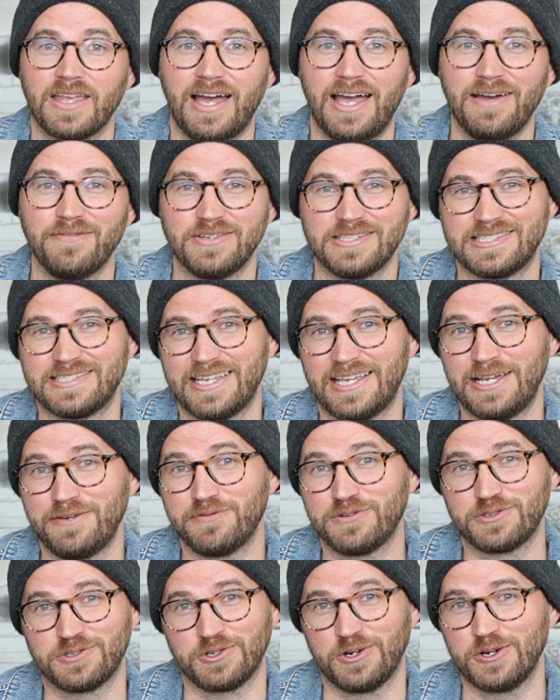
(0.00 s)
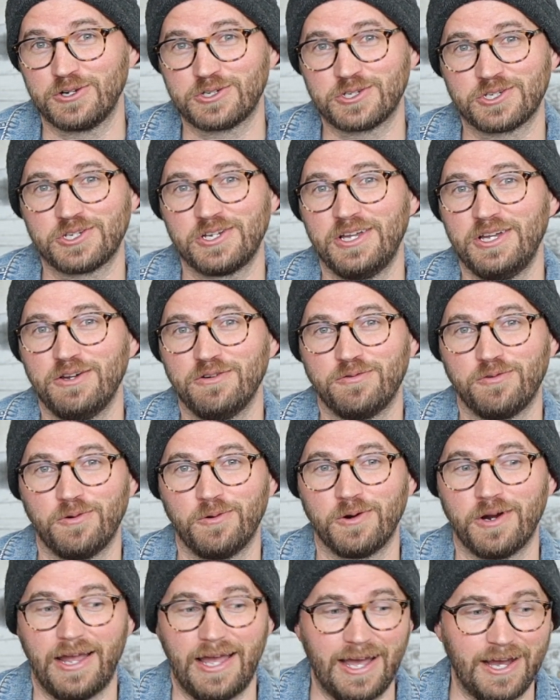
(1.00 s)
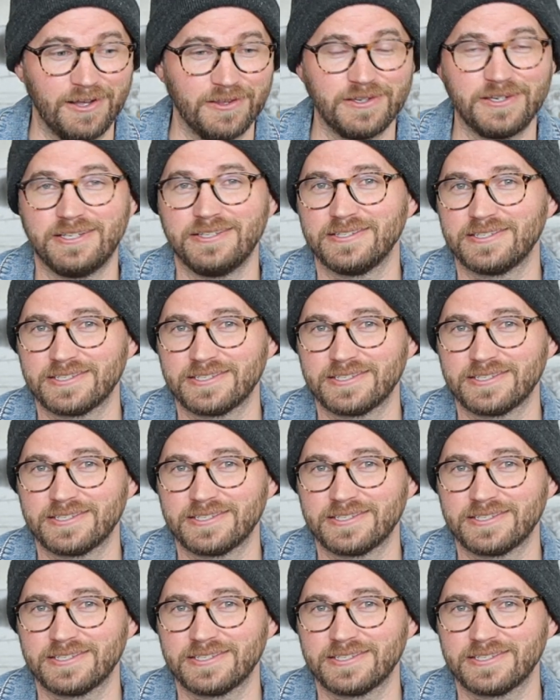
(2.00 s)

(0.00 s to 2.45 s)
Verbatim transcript: I have a saved search for Allan,